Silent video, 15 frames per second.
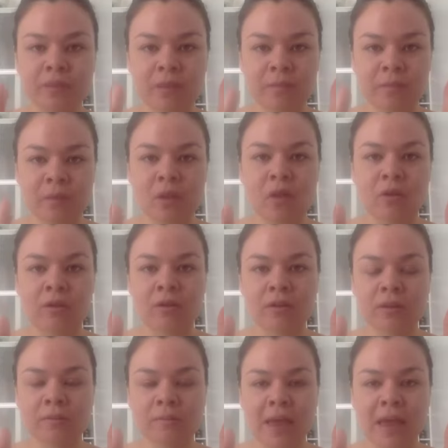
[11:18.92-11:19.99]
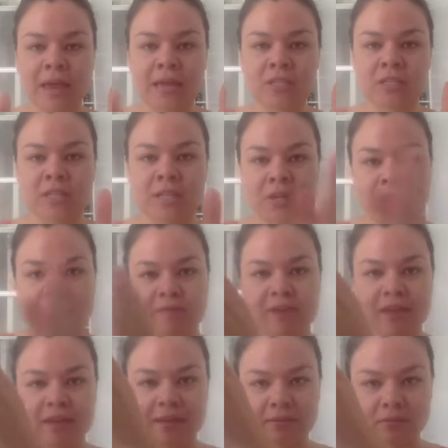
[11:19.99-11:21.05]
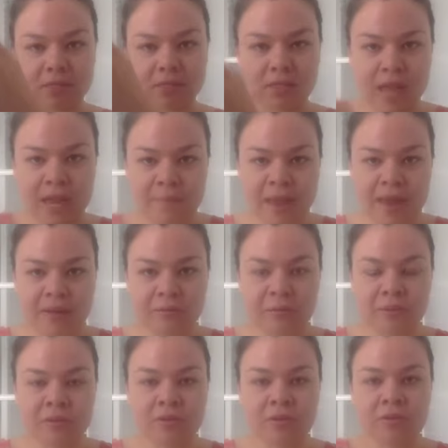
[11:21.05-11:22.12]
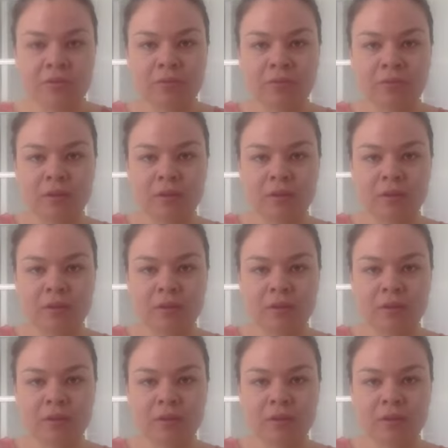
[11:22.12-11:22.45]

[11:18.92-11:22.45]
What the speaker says: blog page, and then you have like a little side banner with, you know,